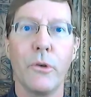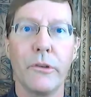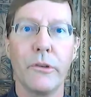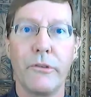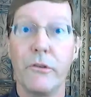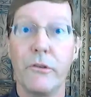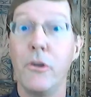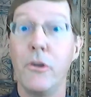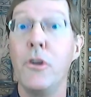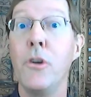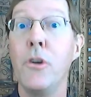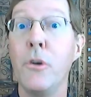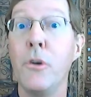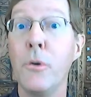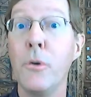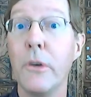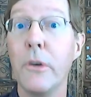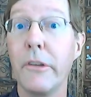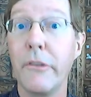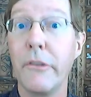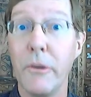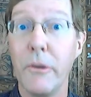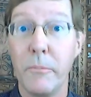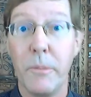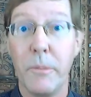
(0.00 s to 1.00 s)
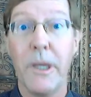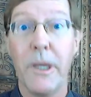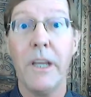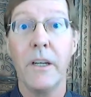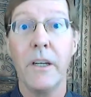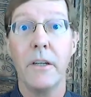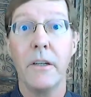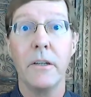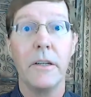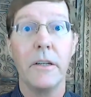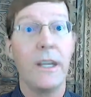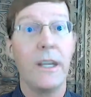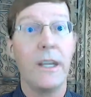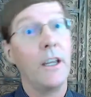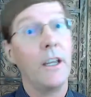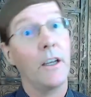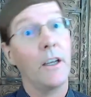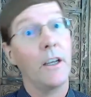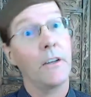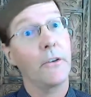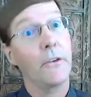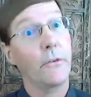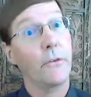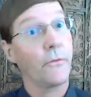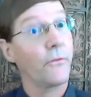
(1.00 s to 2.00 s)
It's new, it's in beta,
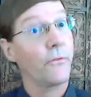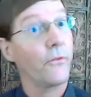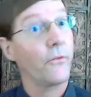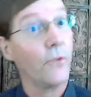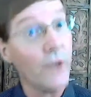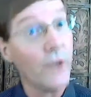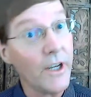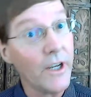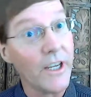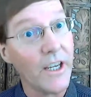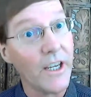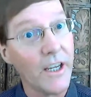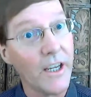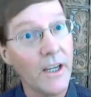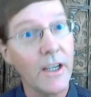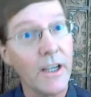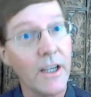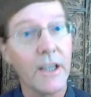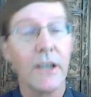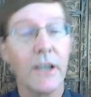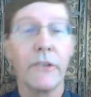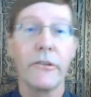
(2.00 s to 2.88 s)
and it's free,